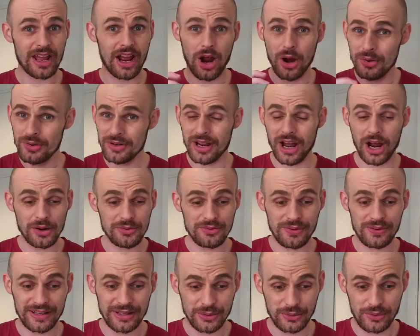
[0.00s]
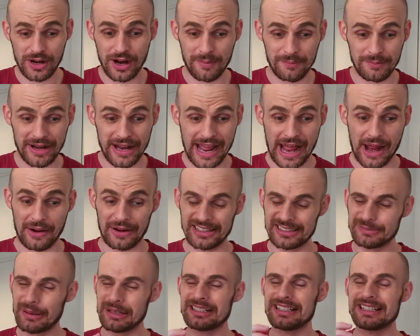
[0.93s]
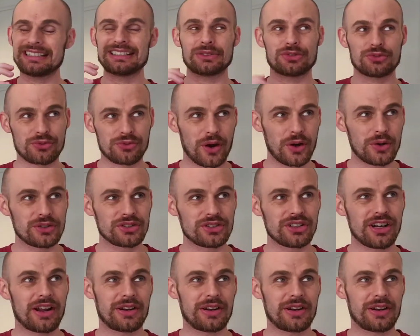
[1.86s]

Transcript: Hopefully it will come down, especially as it's frozen.